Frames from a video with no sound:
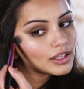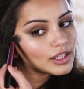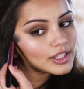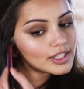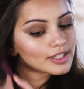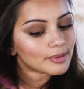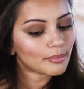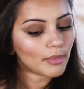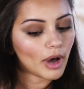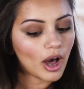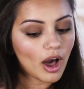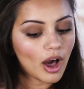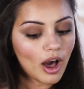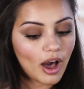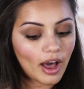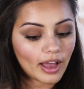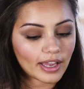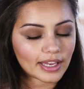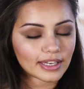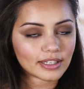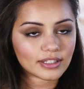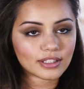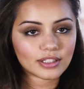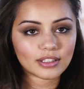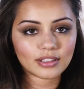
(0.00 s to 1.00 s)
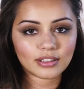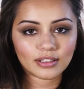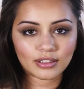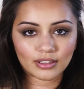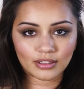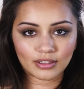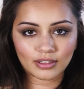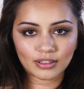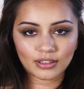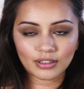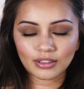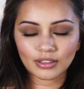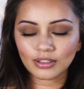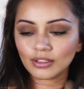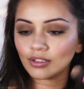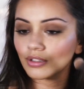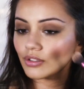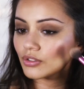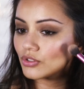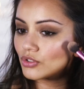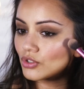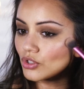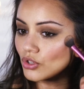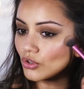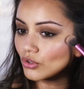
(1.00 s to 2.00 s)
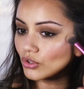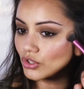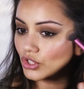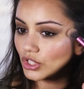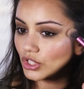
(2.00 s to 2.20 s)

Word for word: some height to your